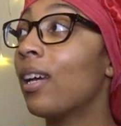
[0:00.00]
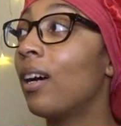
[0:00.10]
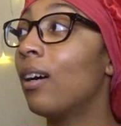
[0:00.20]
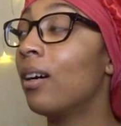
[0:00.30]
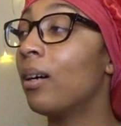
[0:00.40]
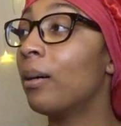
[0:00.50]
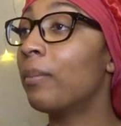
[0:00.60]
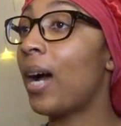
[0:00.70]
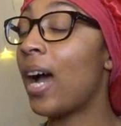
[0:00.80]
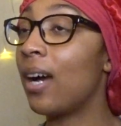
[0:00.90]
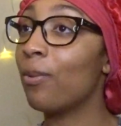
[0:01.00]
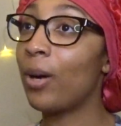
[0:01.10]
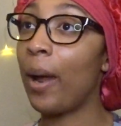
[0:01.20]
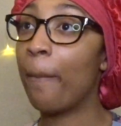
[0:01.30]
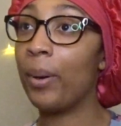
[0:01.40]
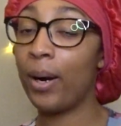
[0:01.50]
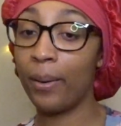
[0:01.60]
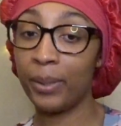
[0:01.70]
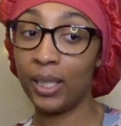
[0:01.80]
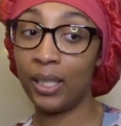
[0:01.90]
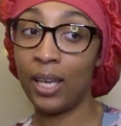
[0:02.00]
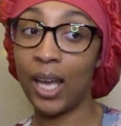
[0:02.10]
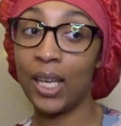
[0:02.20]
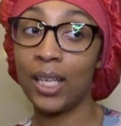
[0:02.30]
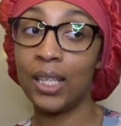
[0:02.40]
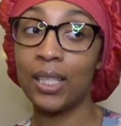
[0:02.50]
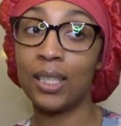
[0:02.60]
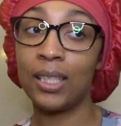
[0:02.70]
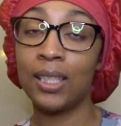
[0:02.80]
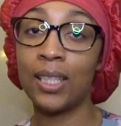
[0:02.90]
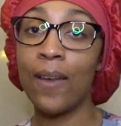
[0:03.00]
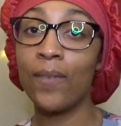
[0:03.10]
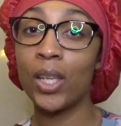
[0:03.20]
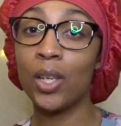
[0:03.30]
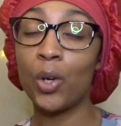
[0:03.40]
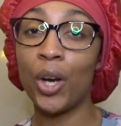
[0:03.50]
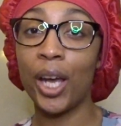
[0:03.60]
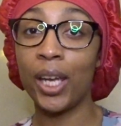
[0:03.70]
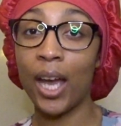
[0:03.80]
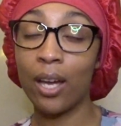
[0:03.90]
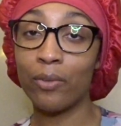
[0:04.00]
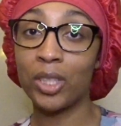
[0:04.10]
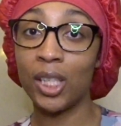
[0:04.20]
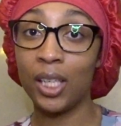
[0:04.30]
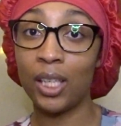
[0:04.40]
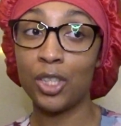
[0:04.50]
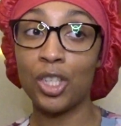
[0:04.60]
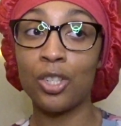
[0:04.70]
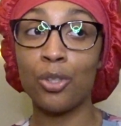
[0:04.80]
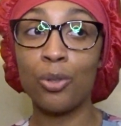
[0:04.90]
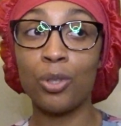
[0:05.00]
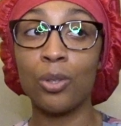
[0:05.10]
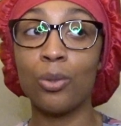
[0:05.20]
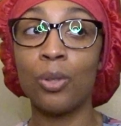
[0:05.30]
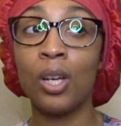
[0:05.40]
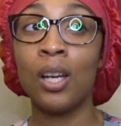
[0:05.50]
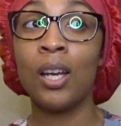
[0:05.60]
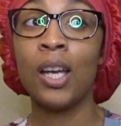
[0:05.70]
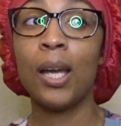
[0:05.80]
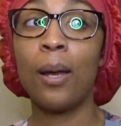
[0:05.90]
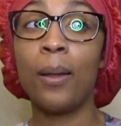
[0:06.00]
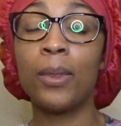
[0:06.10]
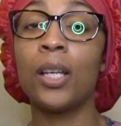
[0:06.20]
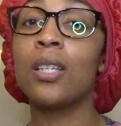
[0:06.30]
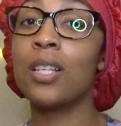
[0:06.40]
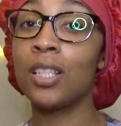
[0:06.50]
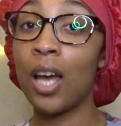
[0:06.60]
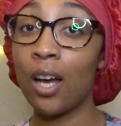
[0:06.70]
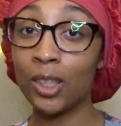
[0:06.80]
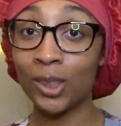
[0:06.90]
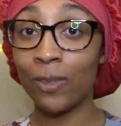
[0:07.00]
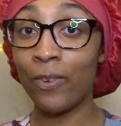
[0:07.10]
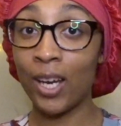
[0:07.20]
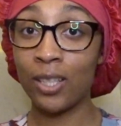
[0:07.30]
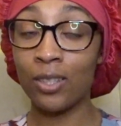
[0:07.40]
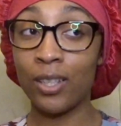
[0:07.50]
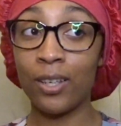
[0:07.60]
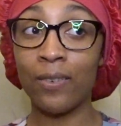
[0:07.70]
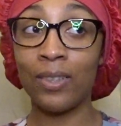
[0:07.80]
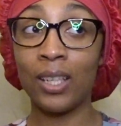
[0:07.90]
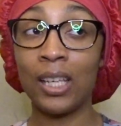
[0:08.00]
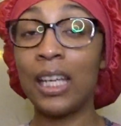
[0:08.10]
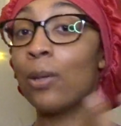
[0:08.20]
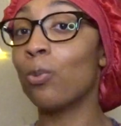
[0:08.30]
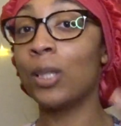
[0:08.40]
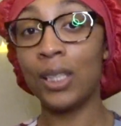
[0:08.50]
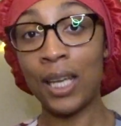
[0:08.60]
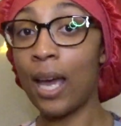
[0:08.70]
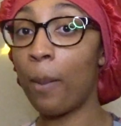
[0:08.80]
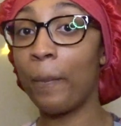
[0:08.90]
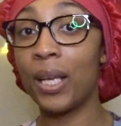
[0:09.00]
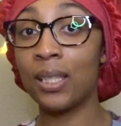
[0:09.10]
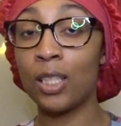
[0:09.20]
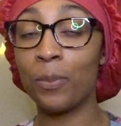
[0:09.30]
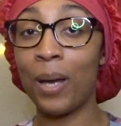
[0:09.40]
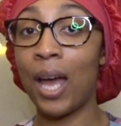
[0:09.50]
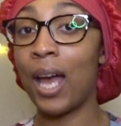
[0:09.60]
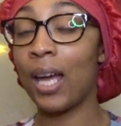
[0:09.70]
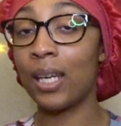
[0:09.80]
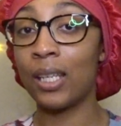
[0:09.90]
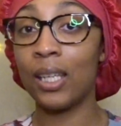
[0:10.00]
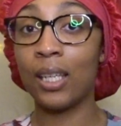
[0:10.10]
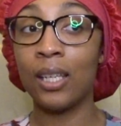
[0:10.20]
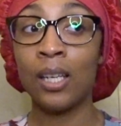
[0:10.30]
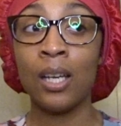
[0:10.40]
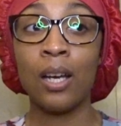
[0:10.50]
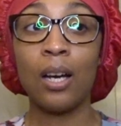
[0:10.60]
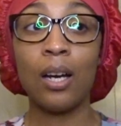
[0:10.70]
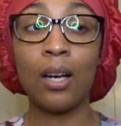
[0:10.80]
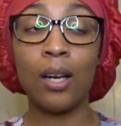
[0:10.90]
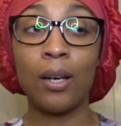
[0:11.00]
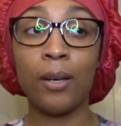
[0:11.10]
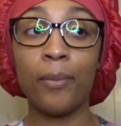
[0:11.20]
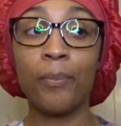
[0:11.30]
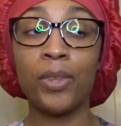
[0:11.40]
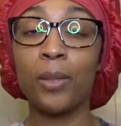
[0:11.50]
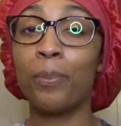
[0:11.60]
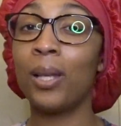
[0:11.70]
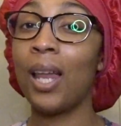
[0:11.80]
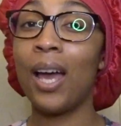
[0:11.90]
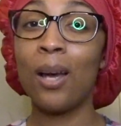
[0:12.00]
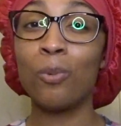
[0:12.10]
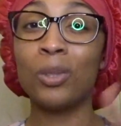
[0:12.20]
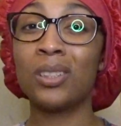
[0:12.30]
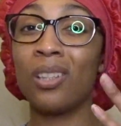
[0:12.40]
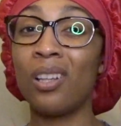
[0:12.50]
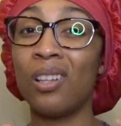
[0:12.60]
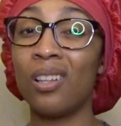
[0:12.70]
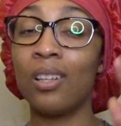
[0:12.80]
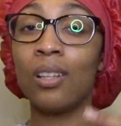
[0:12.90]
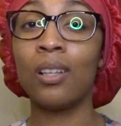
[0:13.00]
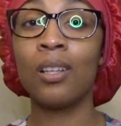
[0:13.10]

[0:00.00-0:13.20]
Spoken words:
I rate Barbie a 7 or 8 out of 10 just due to the nostalgia factor of it. It really had a message behind it. The plot was and